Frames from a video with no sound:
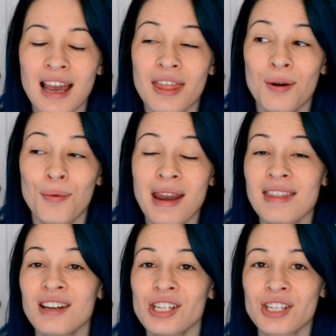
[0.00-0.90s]
the way
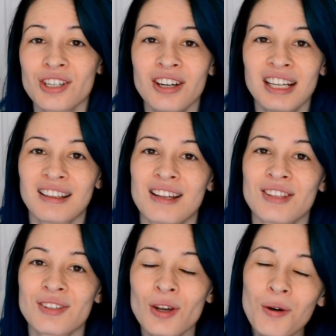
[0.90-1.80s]
that it should and that's
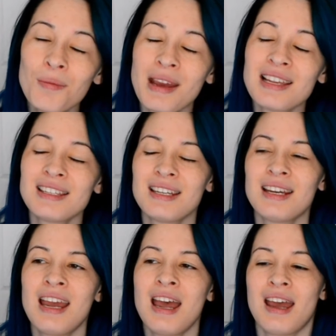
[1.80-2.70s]
so amazing